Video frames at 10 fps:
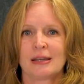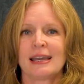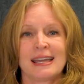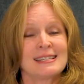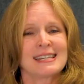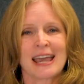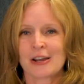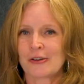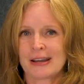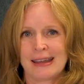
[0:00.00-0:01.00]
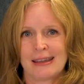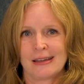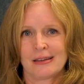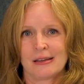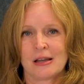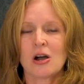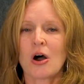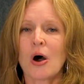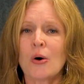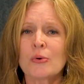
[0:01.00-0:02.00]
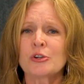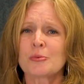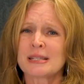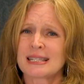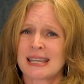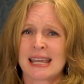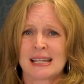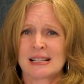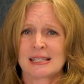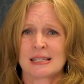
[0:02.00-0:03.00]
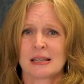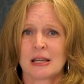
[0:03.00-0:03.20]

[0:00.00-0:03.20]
integrity. Own your mistakes.